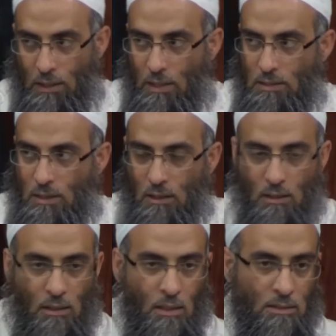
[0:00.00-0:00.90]
They said
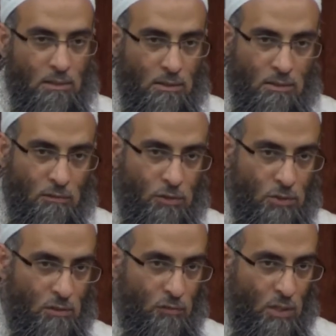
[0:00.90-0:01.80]
Allah is
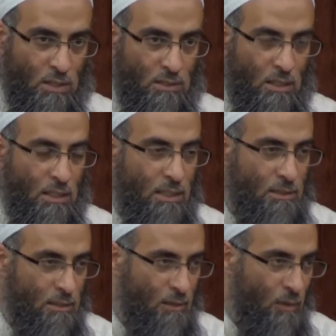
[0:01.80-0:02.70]
sufficient for us and He is
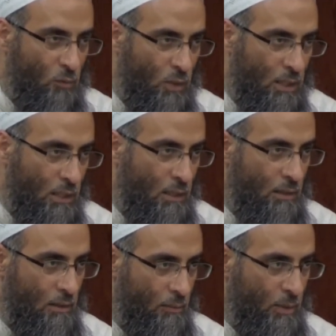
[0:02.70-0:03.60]
ni'ma
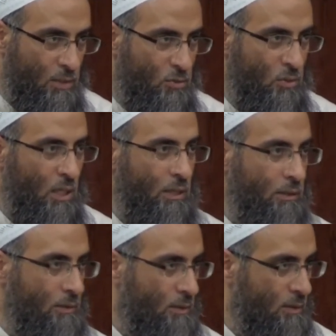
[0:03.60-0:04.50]
al-wakil, the best
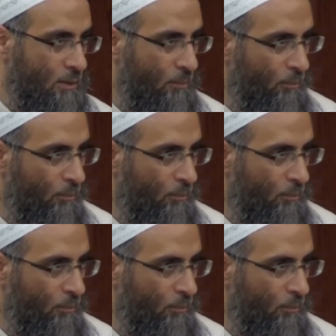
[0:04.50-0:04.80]
reliance.